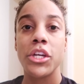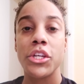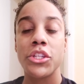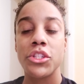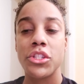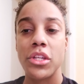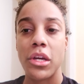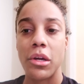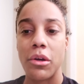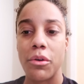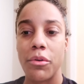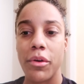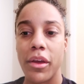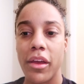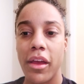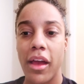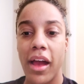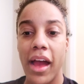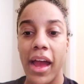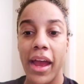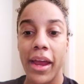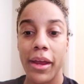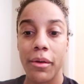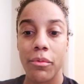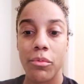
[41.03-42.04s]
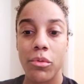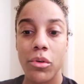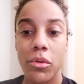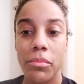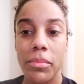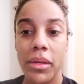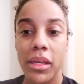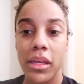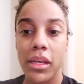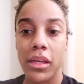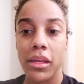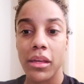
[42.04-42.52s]
so I will
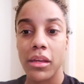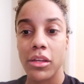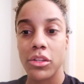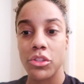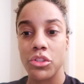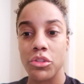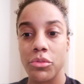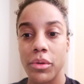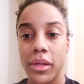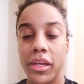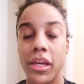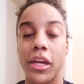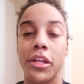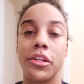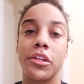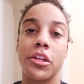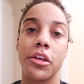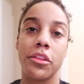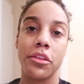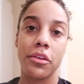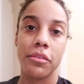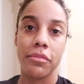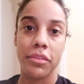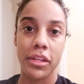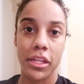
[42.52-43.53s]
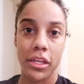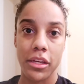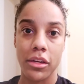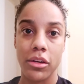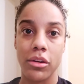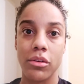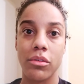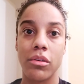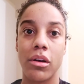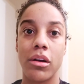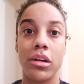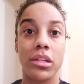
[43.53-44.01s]
be doing another
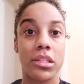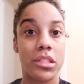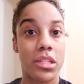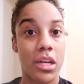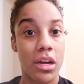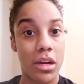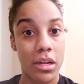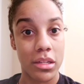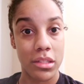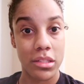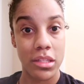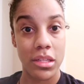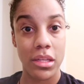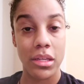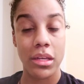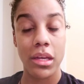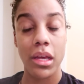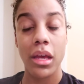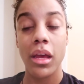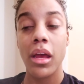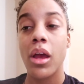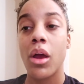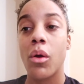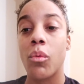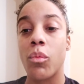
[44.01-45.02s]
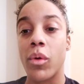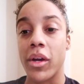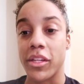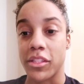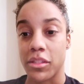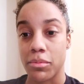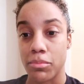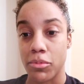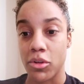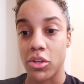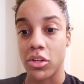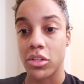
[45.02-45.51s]
video on Tati
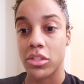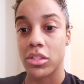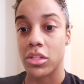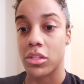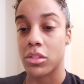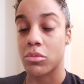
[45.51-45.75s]
Westbrooks.